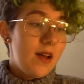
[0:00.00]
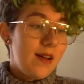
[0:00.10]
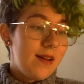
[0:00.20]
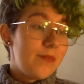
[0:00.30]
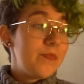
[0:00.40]

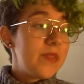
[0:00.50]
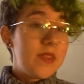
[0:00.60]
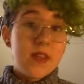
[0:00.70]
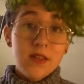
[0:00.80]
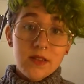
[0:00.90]
All
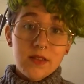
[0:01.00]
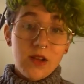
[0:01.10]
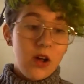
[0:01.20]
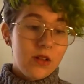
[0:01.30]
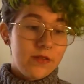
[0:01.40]

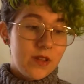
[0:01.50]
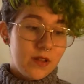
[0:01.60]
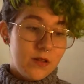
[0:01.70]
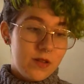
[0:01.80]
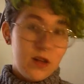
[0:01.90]
of
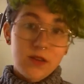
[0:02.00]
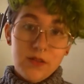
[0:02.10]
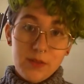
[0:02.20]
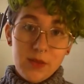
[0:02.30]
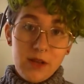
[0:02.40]
the
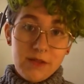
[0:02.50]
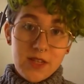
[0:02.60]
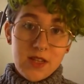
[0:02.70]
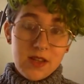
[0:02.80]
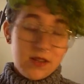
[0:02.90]
Oliver Pluff
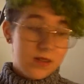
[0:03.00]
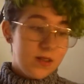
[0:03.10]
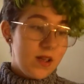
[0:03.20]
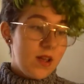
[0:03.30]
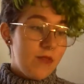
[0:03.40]
teas,